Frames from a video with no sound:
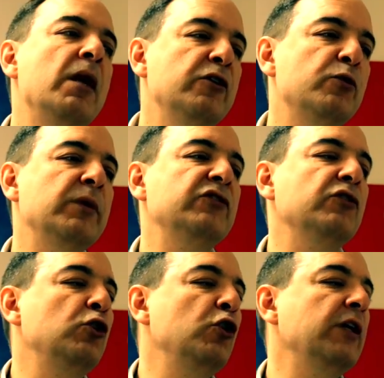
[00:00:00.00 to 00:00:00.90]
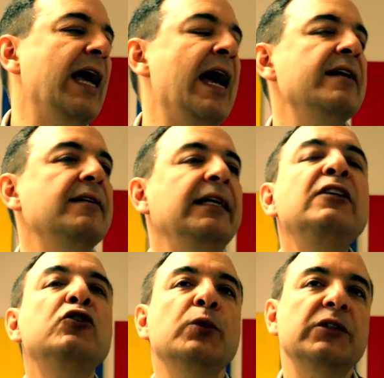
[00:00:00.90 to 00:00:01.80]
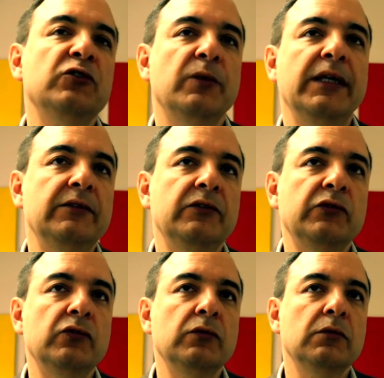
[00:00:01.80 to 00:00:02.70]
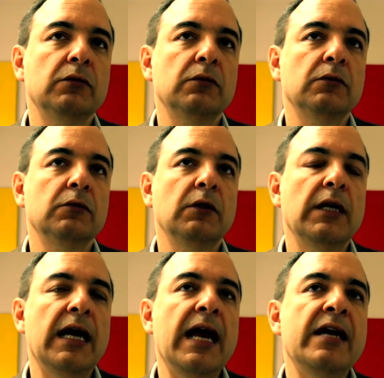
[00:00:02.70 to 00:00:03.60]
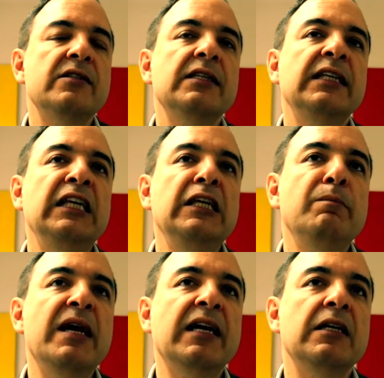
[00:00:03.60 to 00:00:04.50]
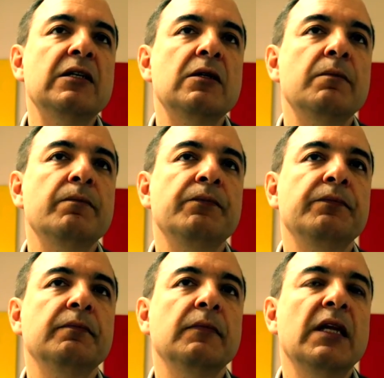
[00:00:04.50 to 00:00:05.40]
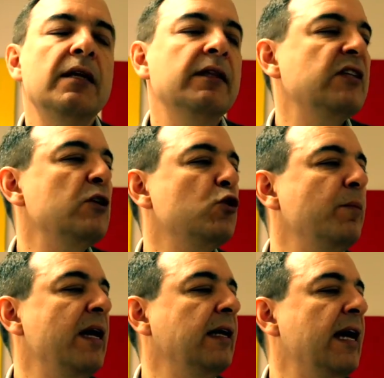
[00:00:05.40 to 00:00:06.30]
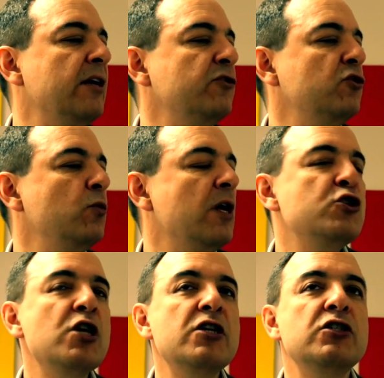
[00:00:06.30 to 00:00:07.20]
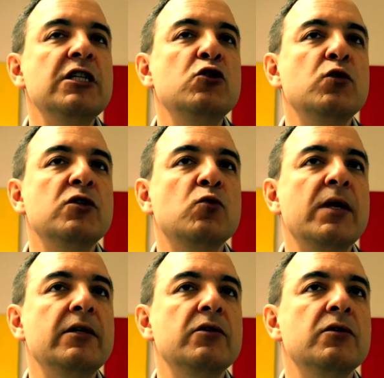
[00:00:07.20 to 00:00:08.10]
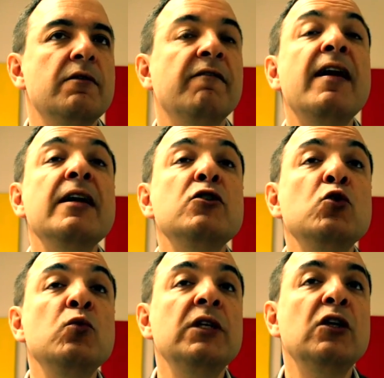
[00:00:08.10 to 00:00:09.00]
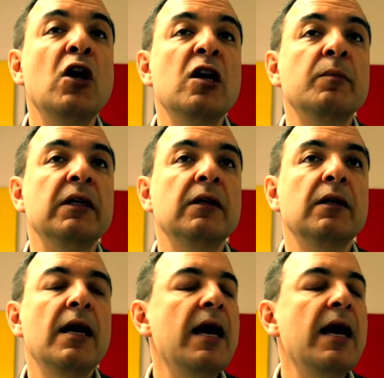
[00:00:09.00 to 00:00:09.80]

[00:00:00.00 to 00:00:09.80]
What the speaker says: monetarists look at interest rates as the key mechanism. The central bank has to adjust interest rates, fine-tune the economy.